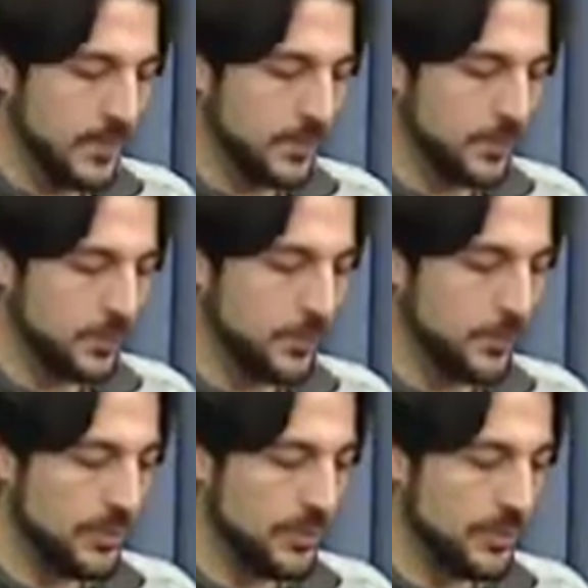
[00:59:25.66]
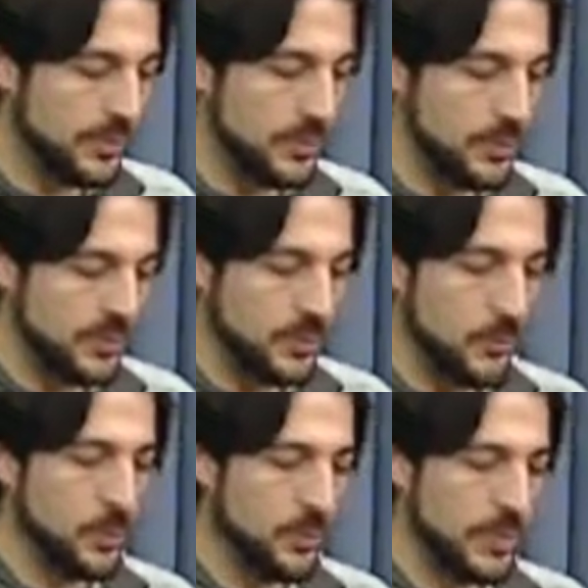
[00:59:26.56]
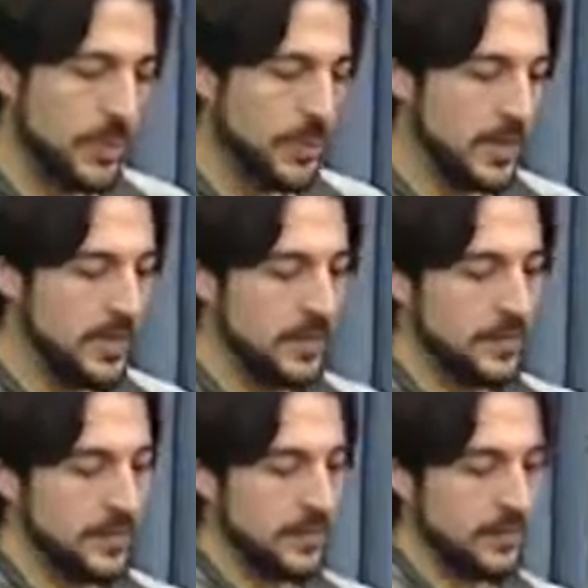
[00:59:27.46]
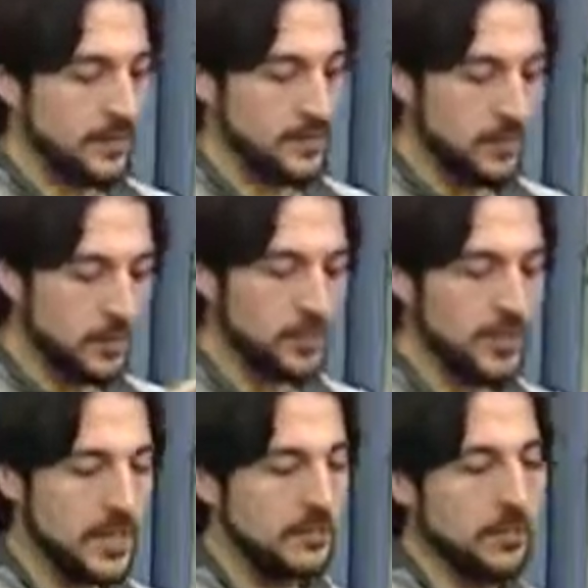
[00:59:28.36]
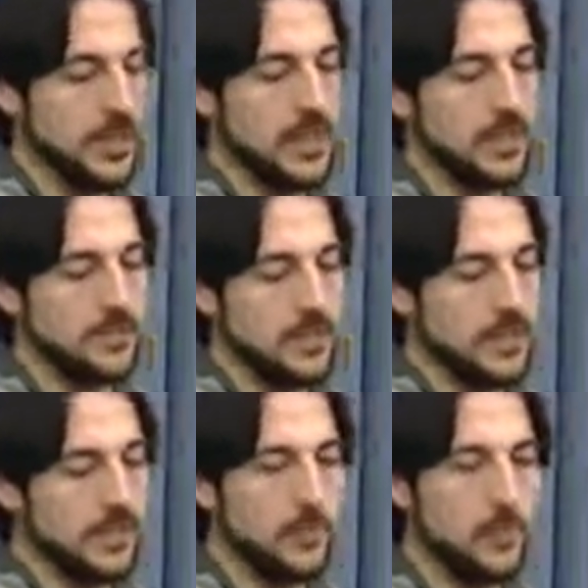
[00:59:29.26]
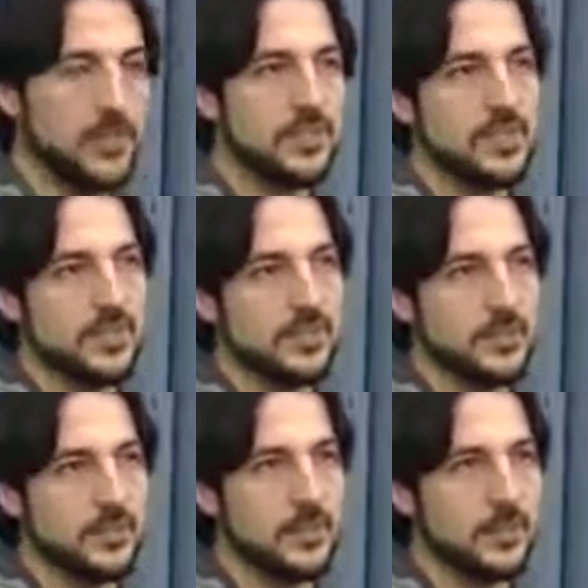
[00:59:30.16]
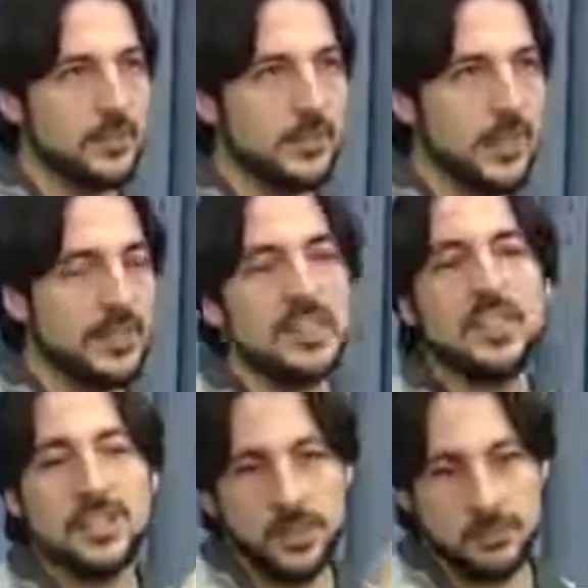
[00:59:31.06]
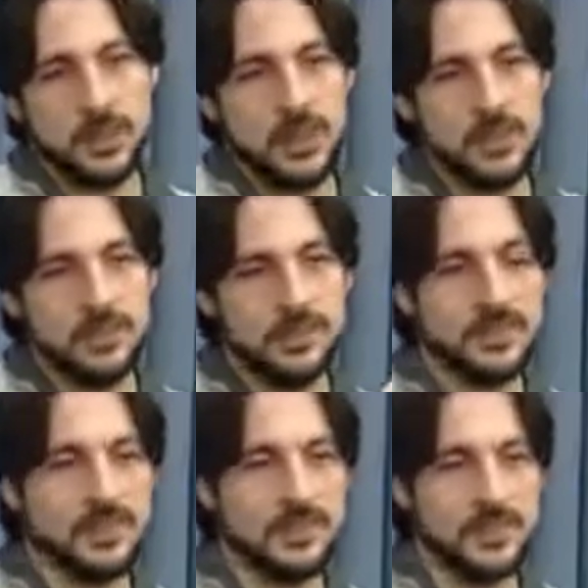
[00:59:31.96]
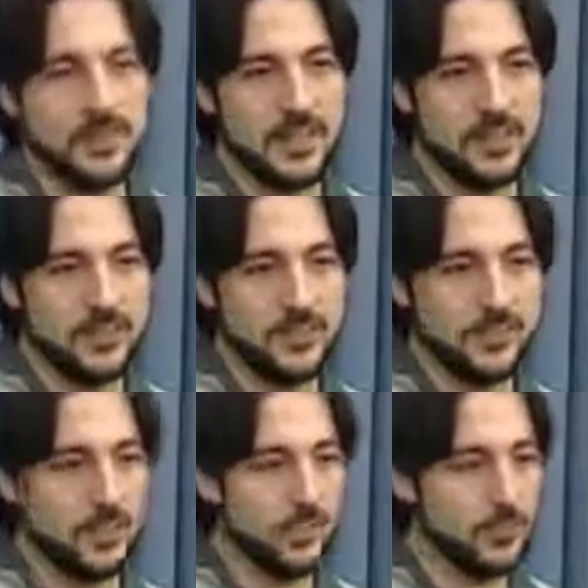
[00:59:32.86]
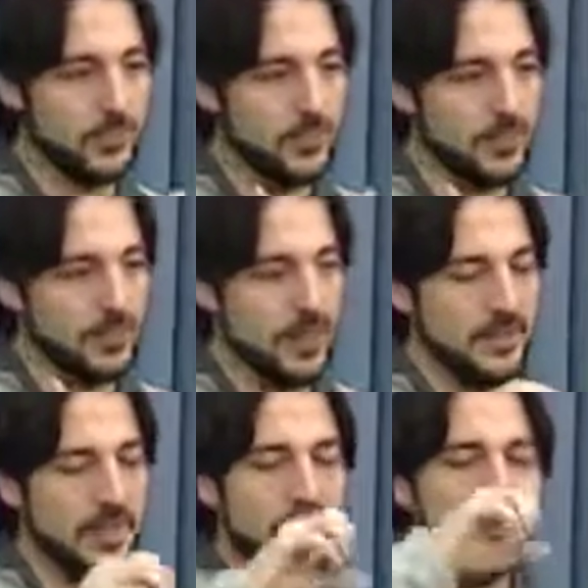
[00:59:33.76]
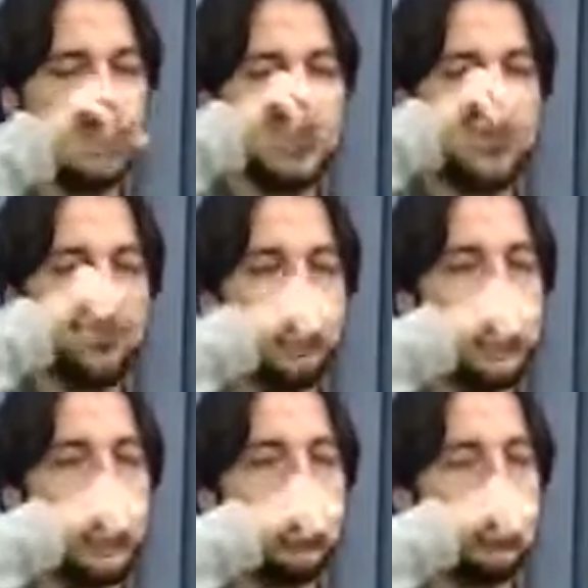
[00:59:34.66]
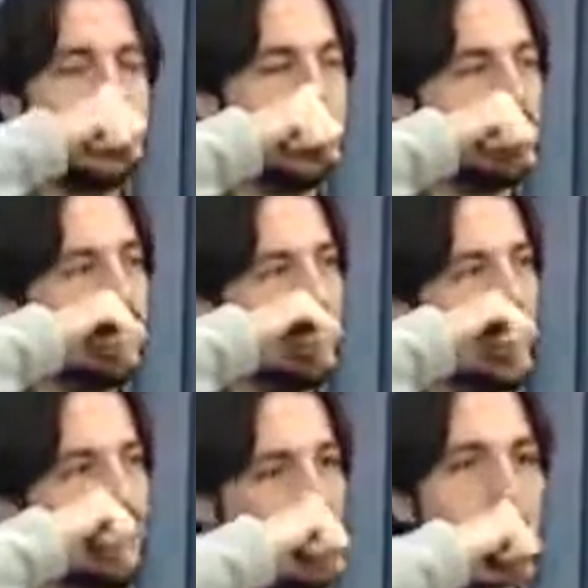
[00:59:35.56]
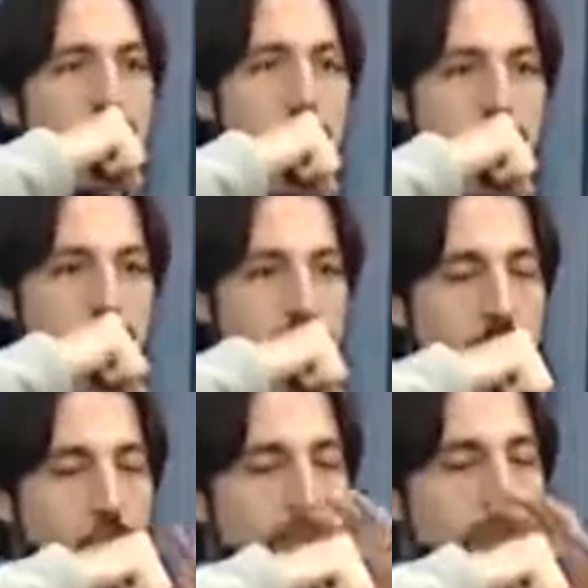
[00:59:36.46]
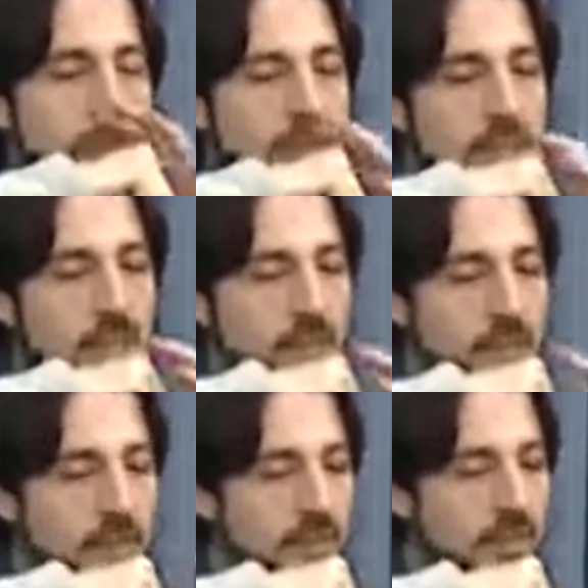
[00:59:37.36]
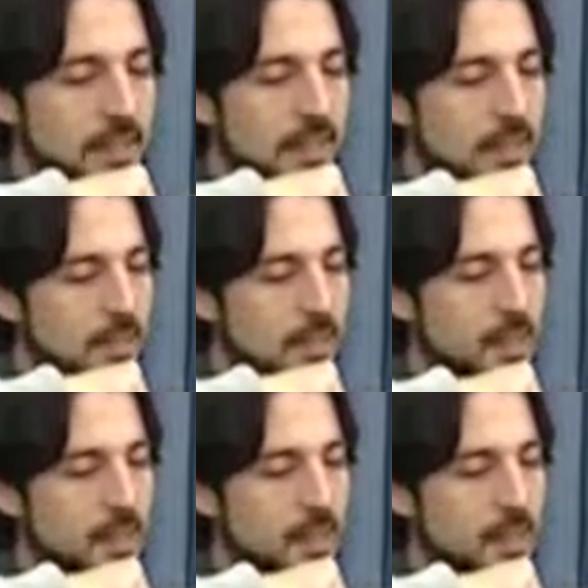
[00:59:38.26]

So there is this emotional body, emotional plane, which is an inner plane, in the sense that, you know, the idea is that reality is at the core of the universe, and then